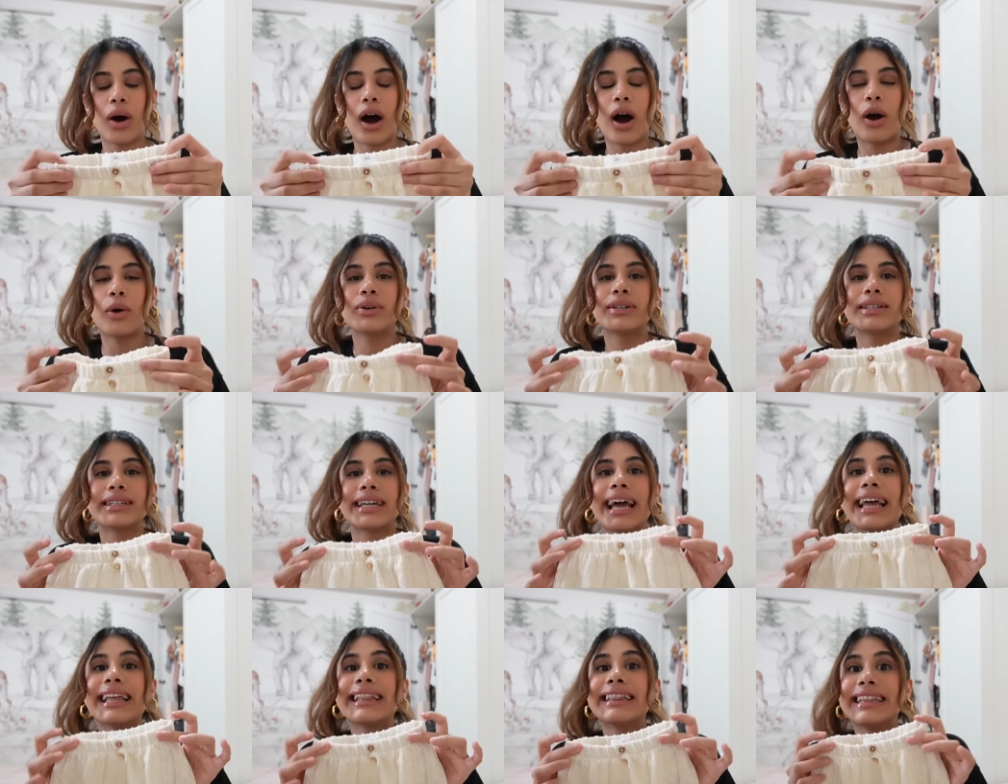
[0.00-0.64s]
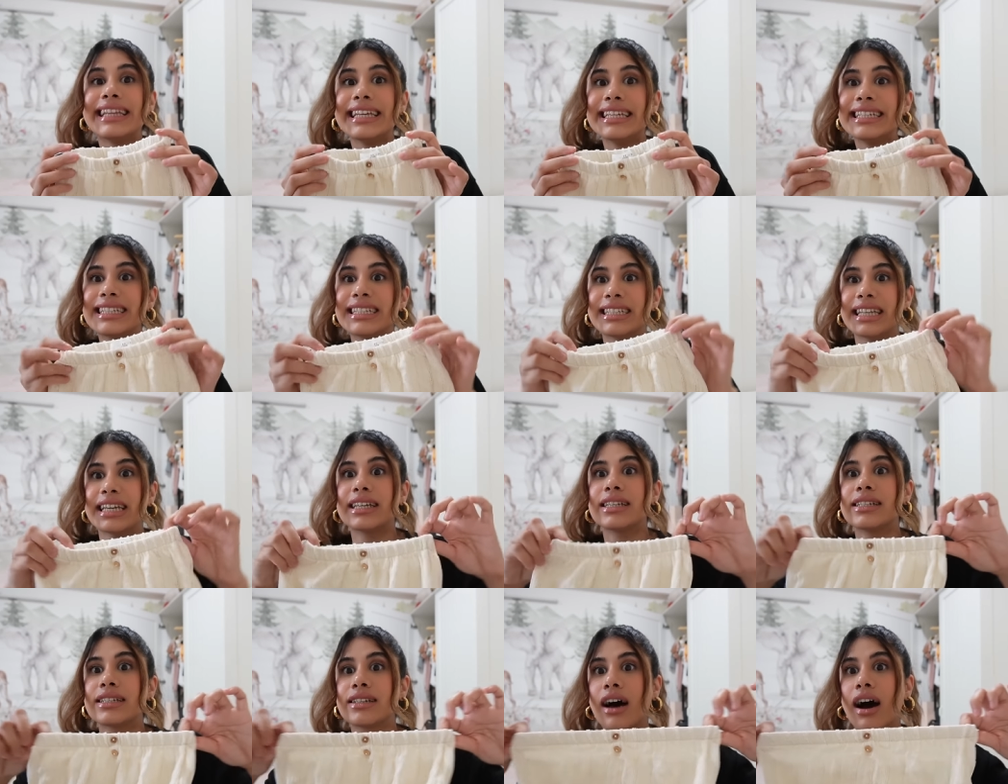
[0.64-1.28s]
how tight these
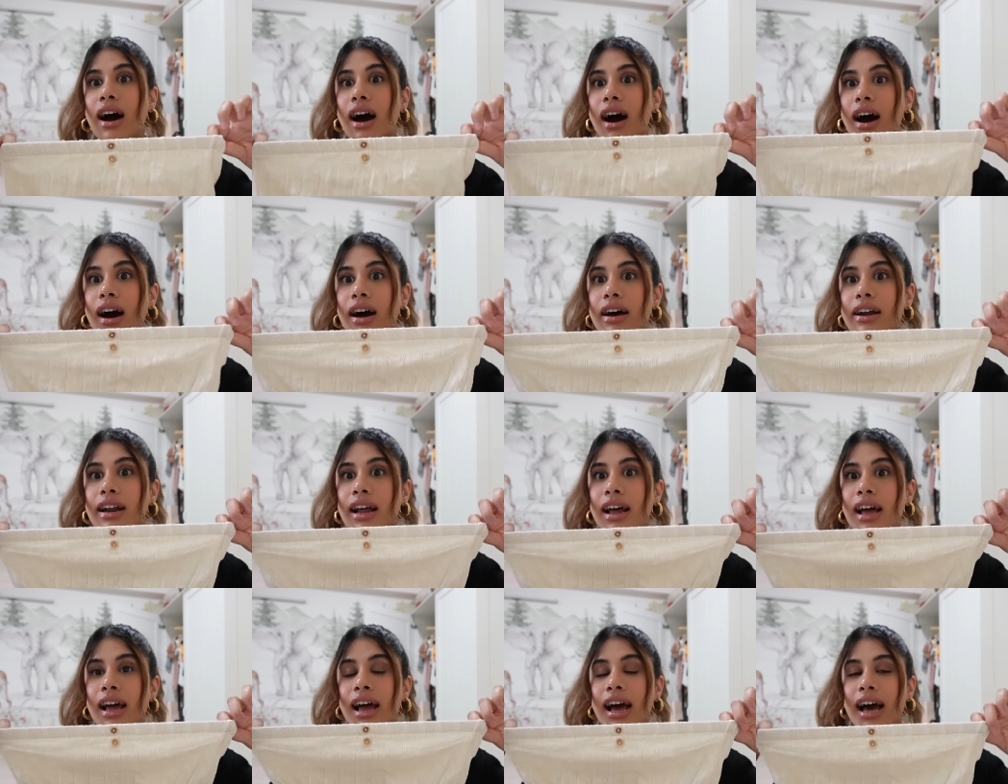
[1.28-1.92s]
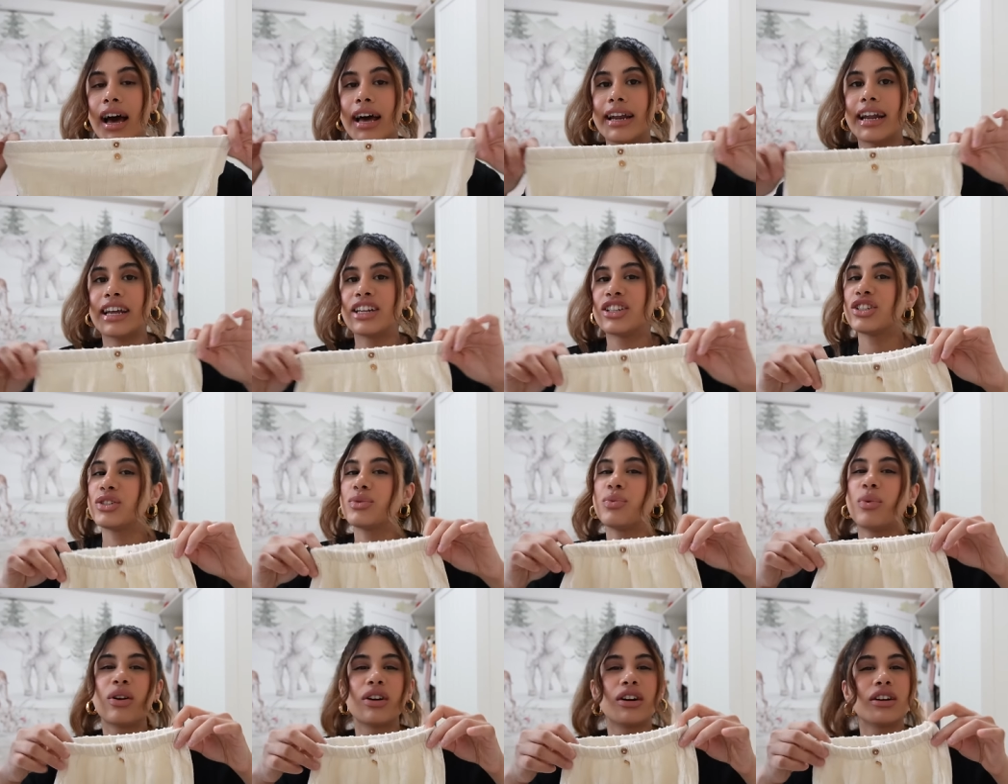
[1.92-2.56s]
things are and I
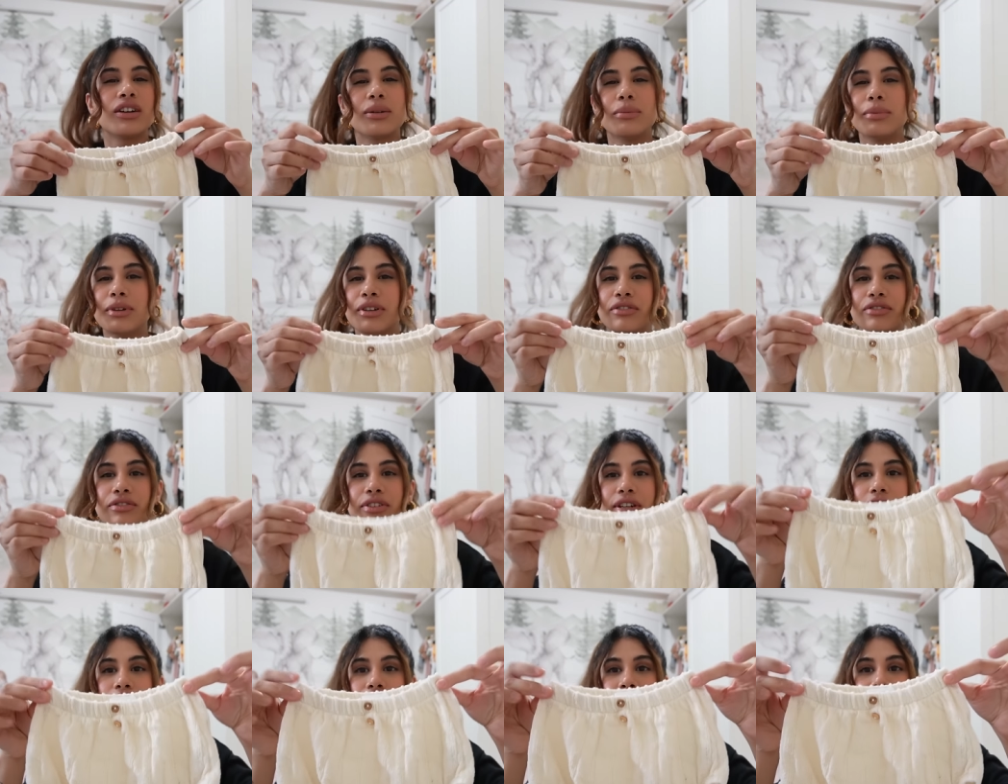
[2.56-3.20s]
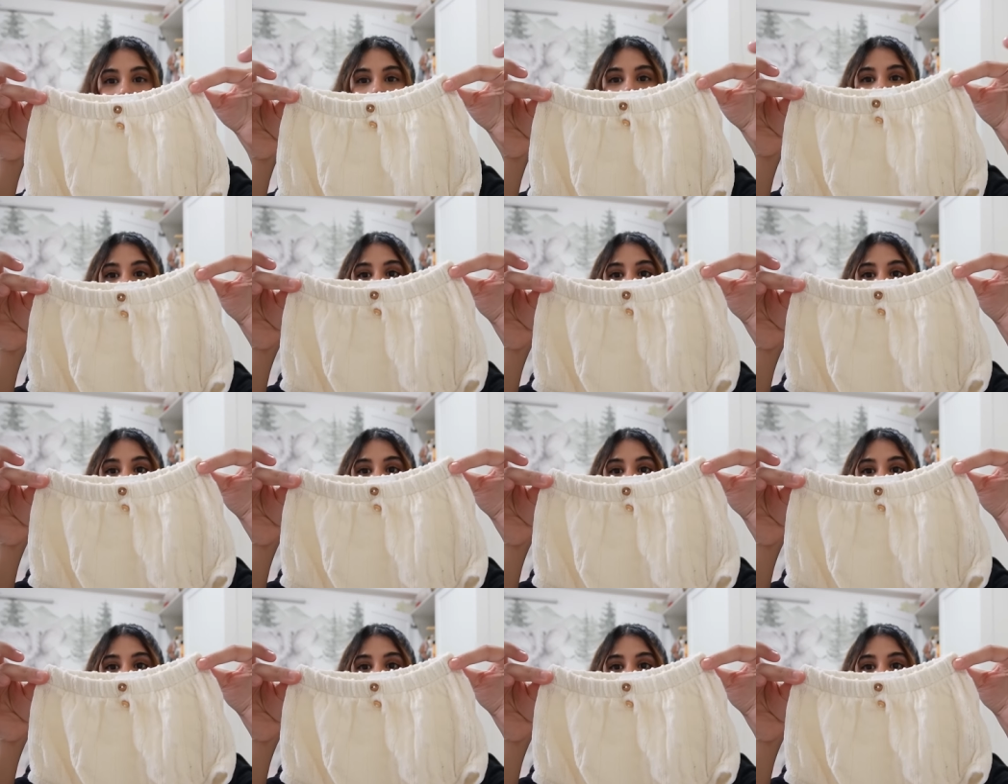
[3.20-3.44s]
just want her to be free so